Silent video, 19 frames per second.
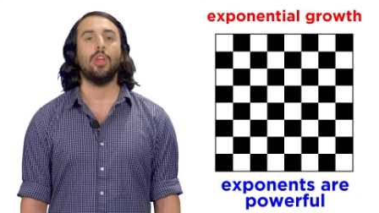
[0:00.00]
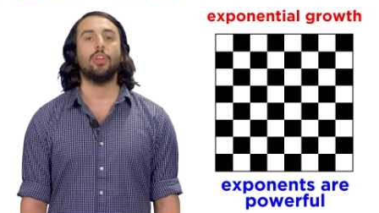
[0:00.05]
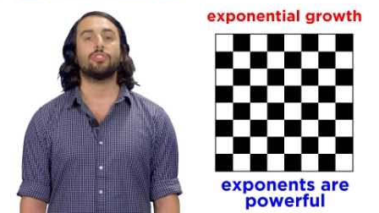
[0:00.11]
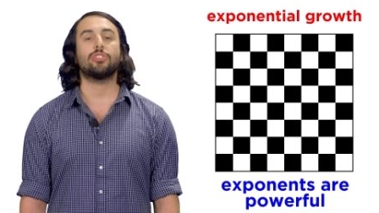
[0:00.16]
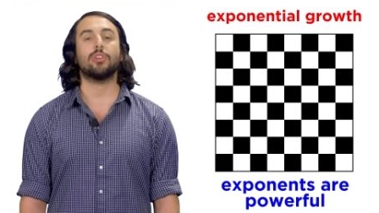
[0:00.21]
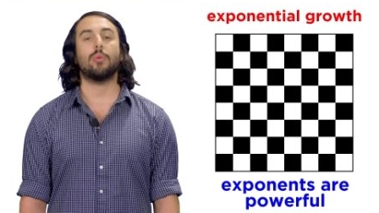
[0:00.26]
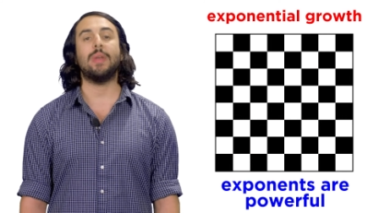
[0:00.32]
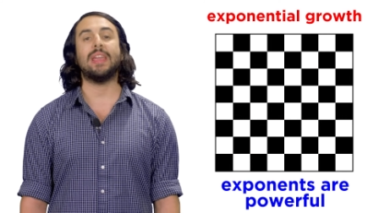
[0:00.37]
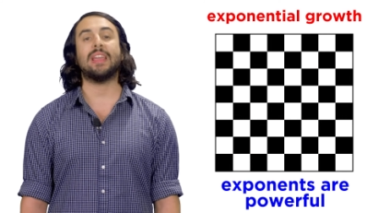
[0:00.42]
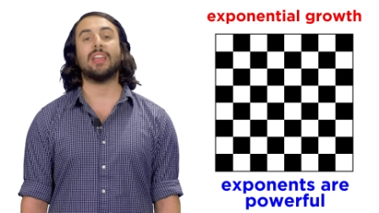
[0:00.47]

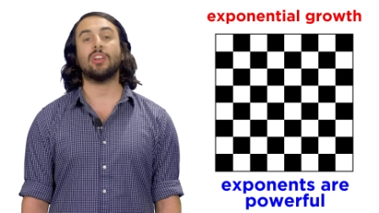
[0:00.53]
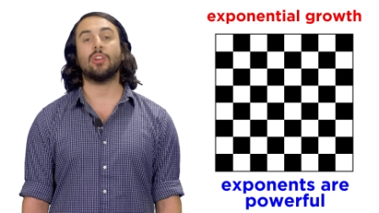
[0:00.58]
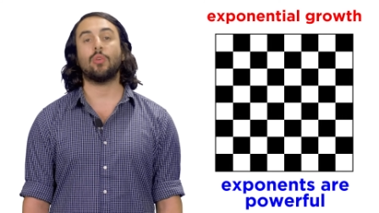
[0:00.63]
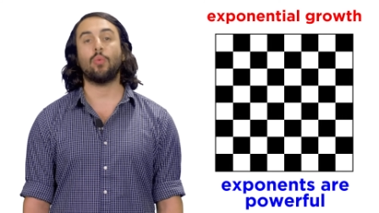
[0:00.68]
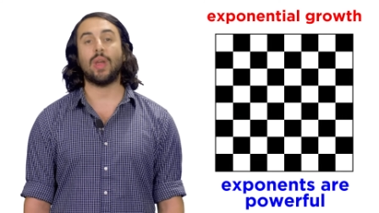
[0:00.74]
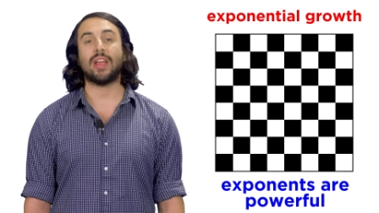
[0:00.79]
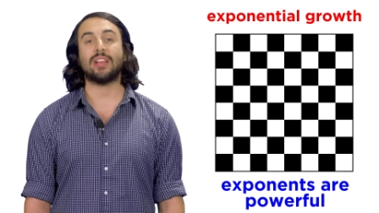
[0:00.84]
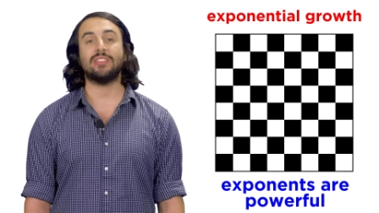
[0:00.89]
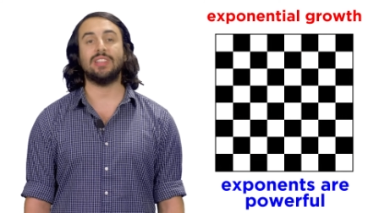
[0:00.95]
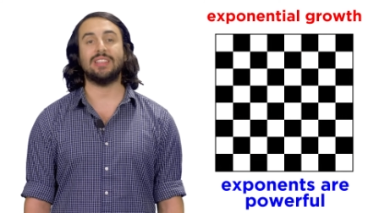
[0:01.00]
So we can
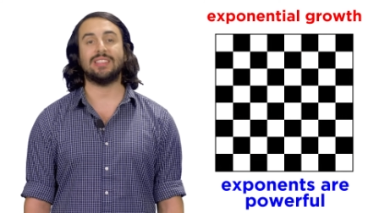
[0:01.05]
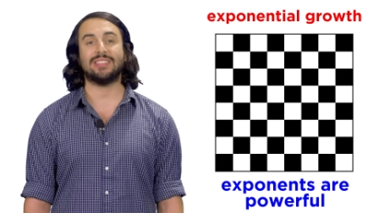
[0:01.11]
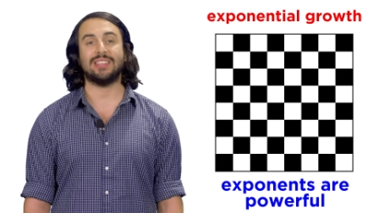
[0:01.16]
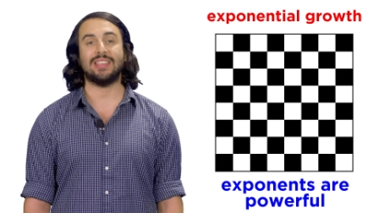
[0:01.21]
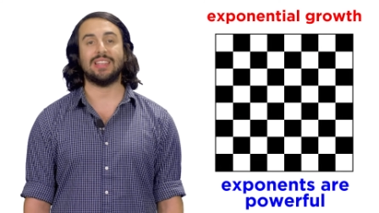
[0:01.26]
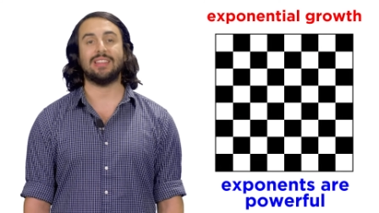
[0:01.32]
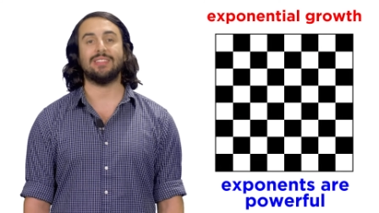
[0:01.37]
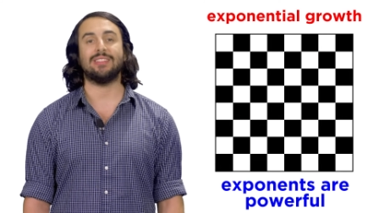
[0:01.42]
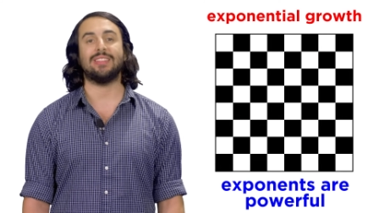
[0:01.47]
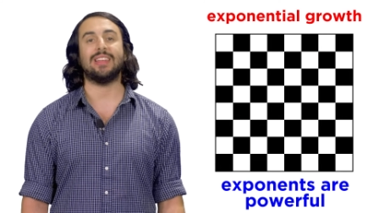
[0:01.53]
quickly
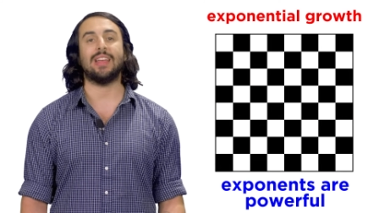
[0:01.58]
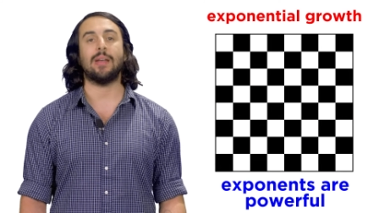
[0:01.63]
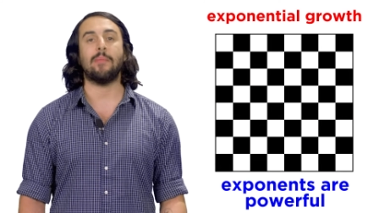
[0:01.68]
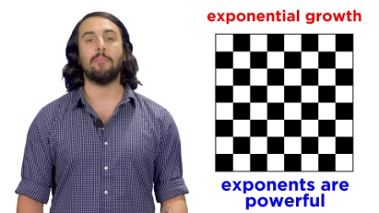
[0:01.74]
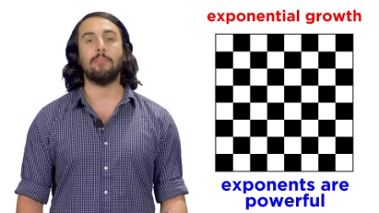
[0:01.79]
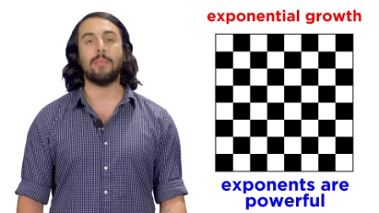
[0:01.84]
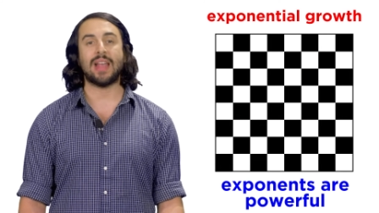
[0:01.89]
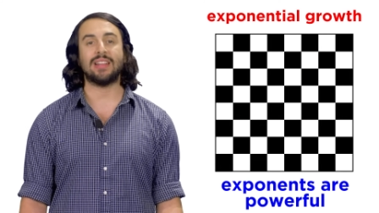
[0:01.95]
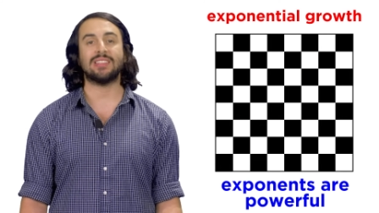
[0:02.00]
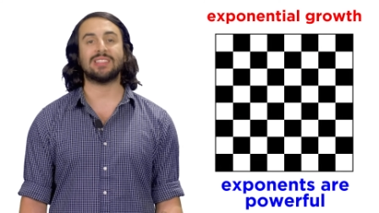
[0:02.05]
see the
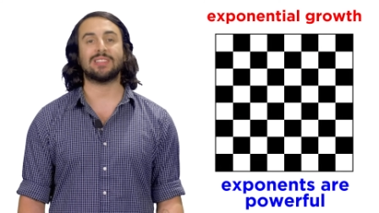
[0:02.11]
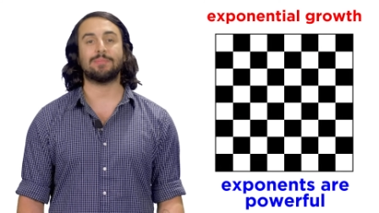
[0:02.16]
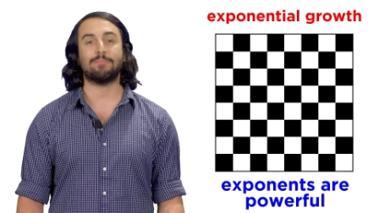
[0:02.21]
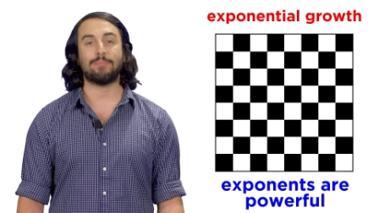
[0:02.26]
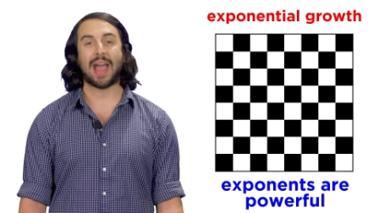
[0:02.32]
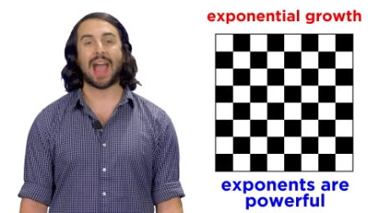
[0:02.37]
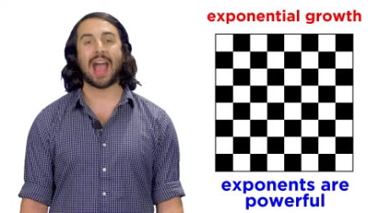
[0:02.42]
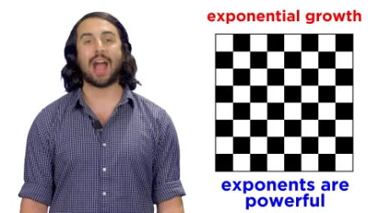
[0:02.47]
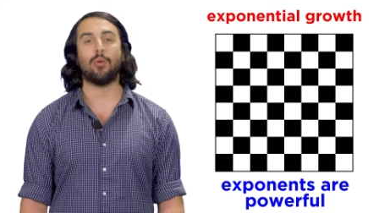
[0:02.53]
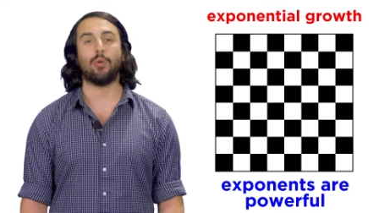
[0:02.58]
immense
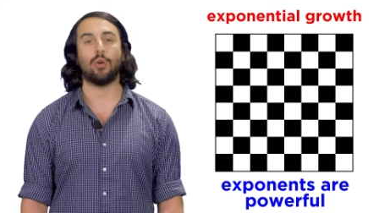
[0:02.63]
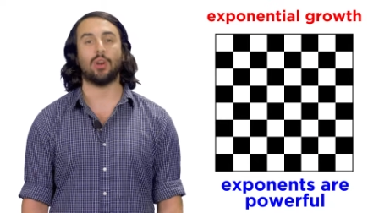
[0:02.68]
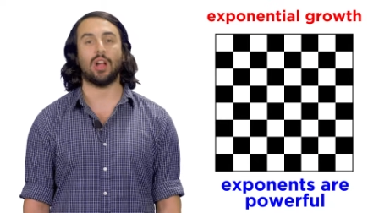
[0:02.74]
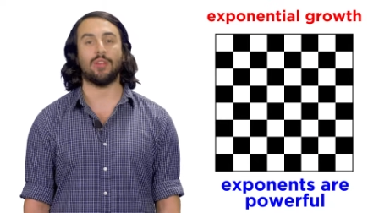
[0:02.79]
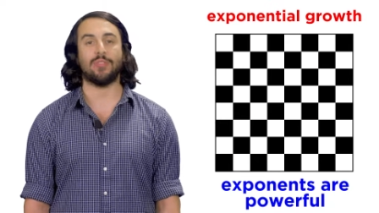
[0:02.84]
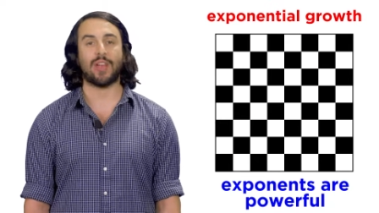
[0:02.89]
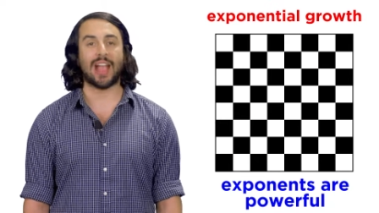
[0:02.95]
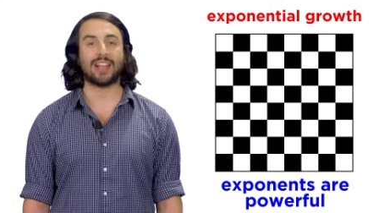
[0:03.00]
power of